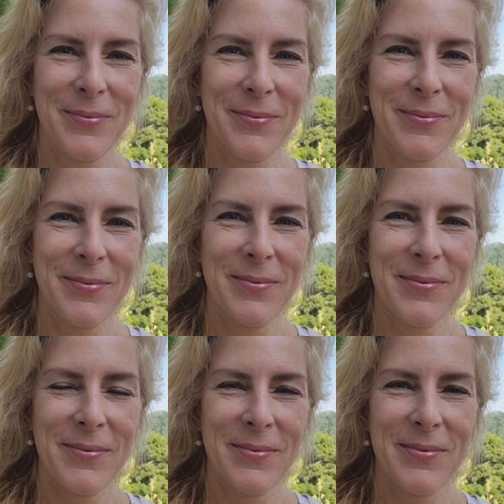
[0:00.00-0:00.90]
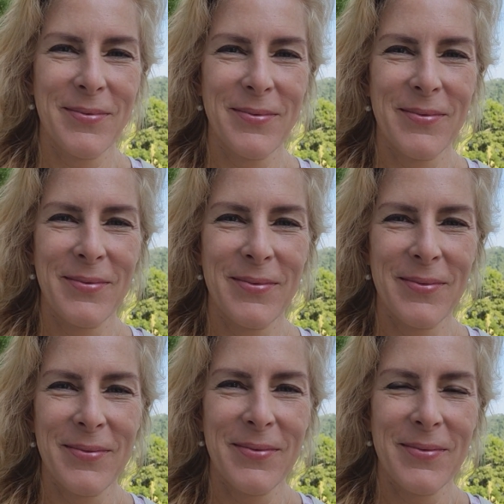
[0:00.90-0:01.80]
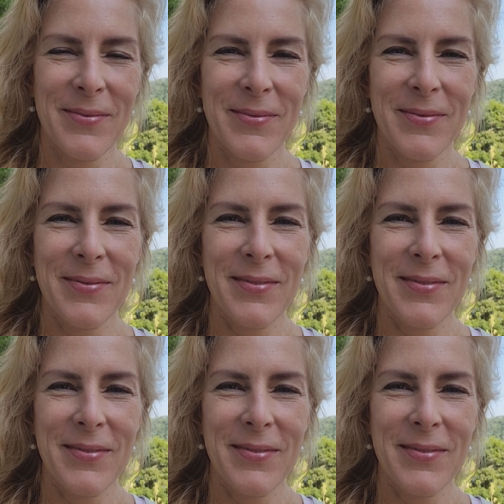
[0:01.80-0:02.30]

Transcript: (no one is talking)